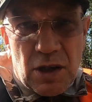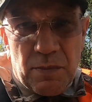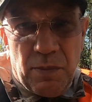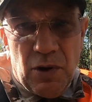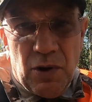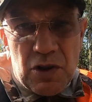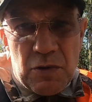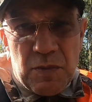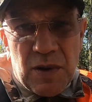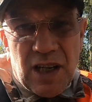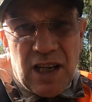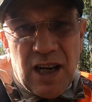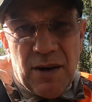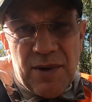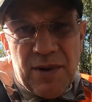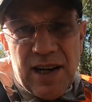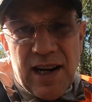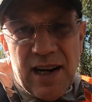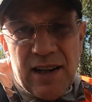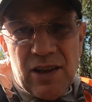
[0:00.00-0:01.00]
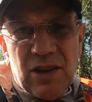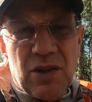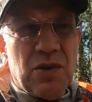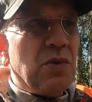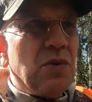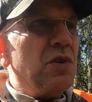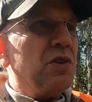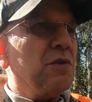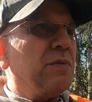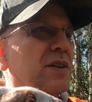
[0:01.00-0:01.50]
supposed to be coming out of the
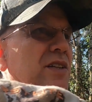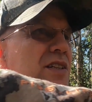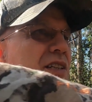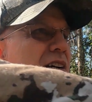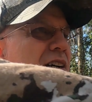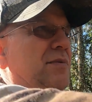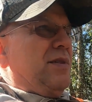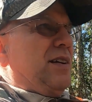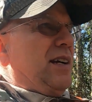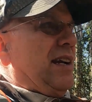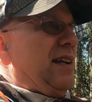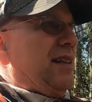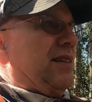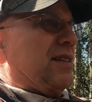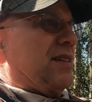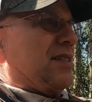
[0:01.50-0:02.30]
north, but it's coming out of the